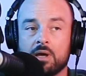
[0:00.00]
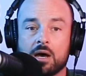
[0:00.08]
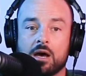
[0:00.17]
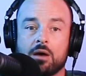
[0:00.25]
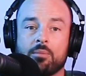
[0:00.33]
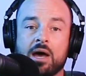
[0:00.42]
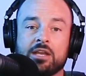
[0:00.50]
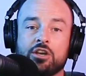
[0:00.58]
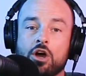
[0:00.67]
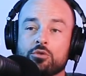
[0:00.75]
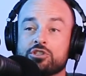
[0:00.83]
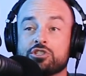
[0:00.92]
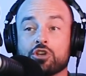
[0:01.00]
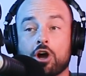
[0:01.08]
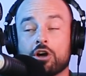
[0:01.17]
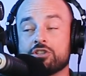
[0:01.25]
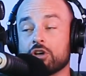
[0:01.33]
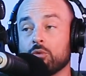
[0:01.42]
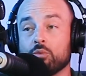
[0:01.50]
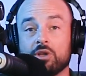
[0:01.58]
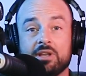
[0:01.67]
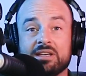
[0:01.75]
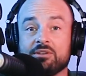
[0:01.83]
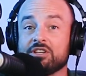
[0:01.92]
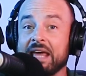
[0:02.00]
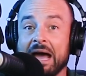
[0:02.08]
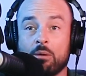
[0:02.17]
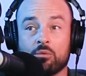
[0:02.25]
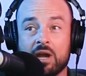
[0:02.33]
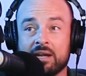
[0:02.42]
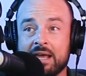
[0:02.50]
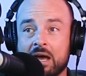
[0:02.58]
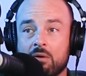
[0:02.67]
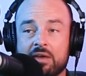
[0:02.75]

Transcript: I know starts are really down right now.